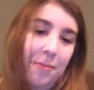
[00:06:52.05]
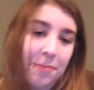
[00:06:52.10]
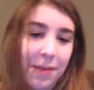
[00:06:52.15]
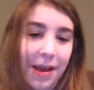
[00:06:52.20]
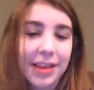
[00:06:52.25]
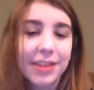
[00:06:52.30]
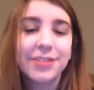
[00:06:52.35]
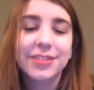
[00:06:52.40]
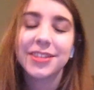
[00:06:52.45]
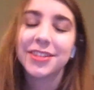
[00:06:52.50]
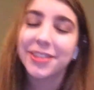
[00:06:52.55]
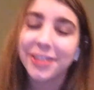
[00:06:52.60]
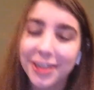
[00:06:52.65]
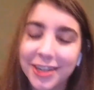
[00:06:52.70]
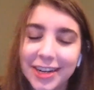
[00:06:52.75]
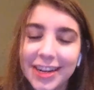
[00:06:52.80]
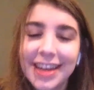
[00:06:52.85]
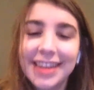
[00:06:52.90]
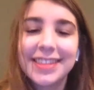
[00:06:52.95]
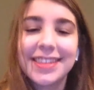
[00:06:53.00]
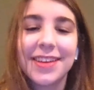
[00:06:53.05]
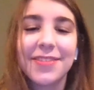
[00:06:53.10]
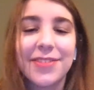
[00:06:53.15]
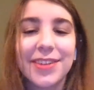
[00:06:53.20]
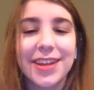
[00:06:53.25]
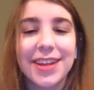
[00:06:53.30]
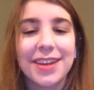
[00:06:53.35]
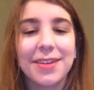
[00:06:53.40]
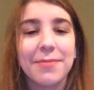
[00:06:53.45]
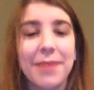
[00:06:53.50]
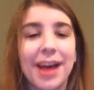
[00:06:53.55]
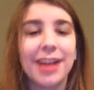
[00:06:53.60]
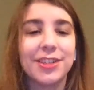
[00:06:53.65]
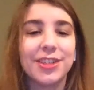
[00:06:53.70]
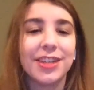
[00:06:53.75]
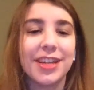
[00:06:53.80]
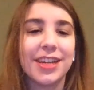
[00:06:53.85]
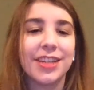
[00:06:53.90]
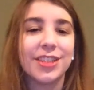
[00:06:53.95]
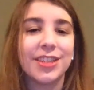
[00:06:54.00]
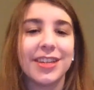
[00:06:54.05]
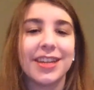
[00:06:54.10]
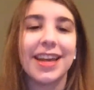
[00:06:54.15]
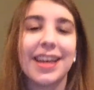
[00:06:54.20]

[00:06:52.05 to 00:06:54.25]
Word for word: By using your creativity and imagination,